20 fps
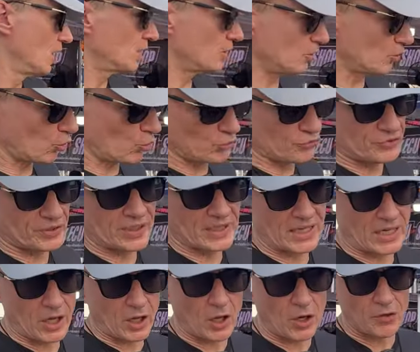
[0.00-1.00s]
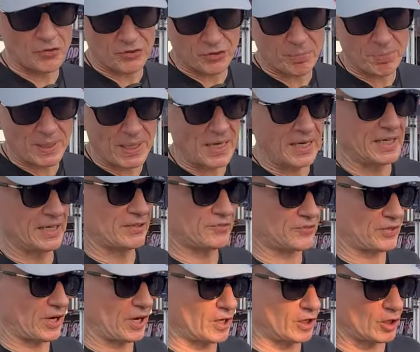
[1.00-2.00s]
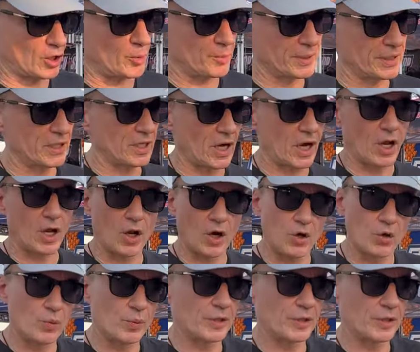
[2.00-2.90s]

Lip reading: you're always going to get a lot of suppliers coming along